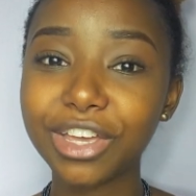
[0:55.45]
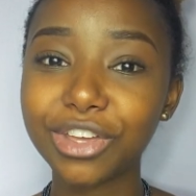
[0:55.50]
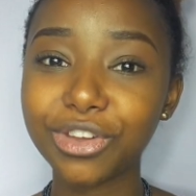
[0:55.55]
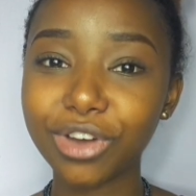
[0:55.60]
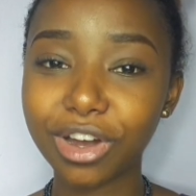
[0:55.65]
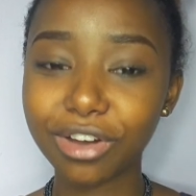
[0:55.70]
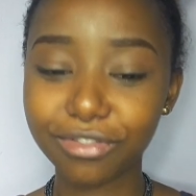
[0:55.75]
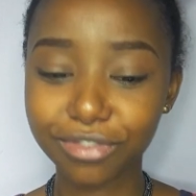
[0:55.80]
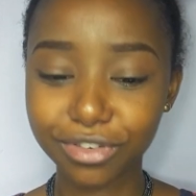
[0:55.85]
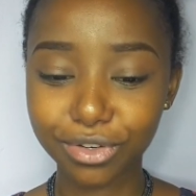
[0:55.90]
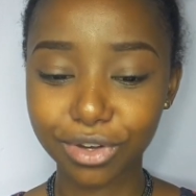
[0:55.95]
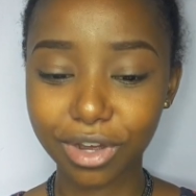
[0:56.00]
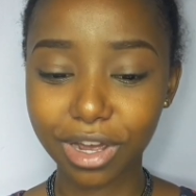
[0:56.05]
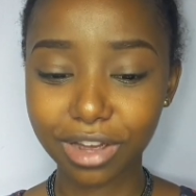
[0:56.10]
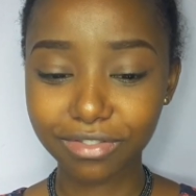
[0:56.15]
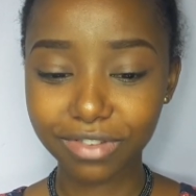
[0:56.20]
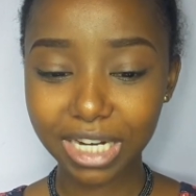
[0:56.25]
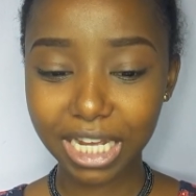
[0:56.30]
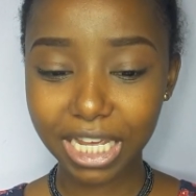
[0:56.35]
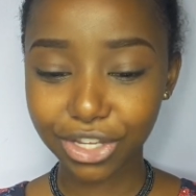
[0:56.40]
You have to
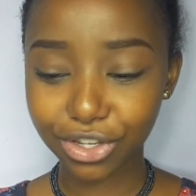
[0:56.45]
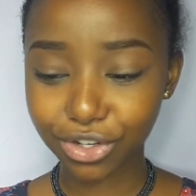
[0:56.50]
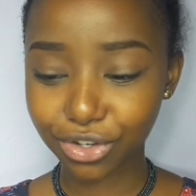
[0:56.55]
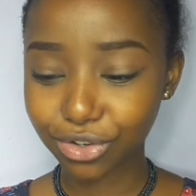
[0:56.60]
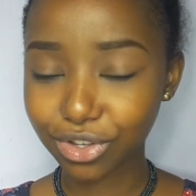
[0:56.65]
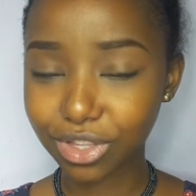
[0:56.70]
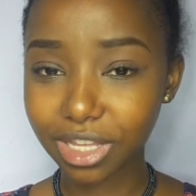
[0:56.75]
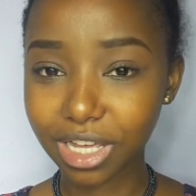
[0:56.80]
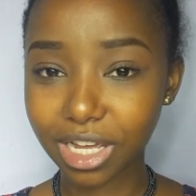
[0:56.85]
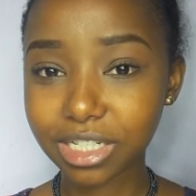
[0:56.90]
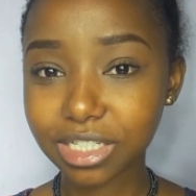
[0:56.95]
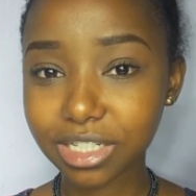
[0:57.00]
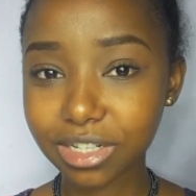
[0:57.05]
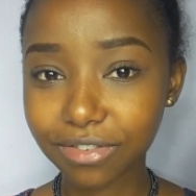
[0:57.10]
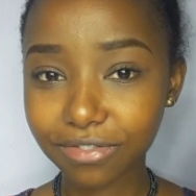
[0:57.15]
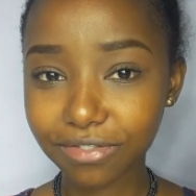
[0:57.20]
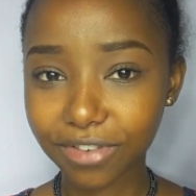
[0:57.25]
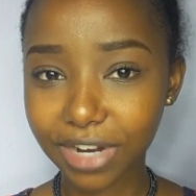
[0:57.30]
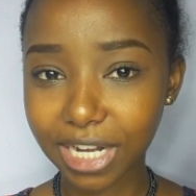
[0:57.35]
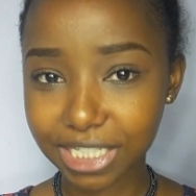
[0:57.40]
have, like, you know, that
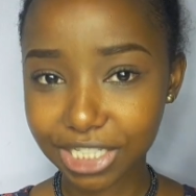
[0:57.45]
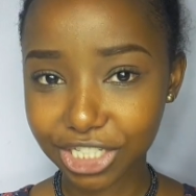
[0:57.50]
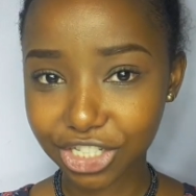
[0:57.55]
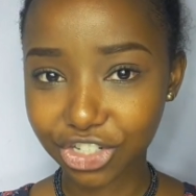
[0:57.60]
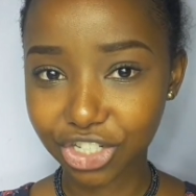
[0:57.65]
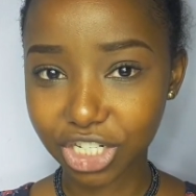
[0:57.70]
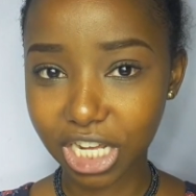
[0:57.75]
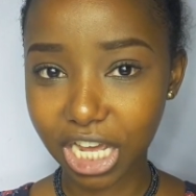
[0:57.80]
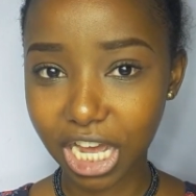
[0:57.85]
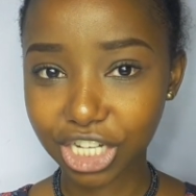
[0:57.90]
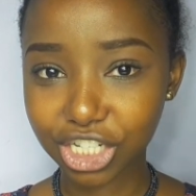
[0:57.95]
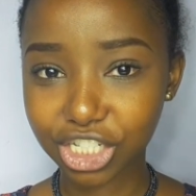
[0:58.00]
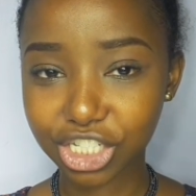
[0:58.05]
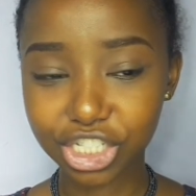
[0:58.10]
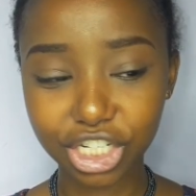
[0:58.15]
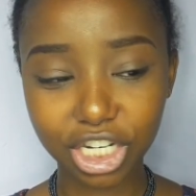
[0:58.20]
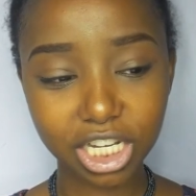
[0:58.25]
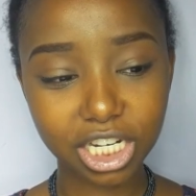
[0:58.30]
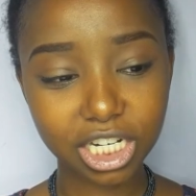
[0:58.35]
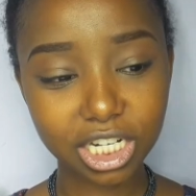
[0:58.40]
fast
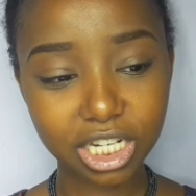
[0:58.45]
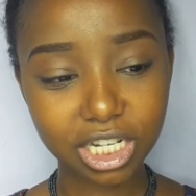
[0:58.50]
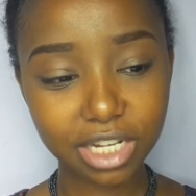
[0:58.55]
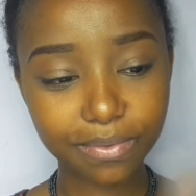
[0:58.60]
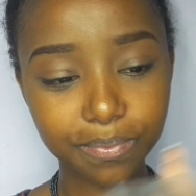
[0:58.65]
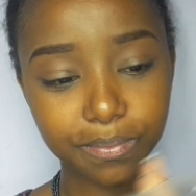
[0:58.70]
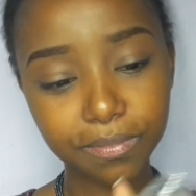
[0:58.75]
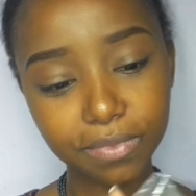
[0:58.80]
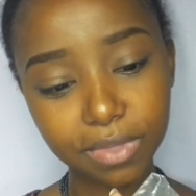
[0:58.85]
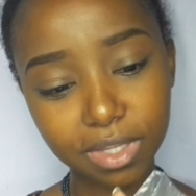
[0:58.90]
reaction.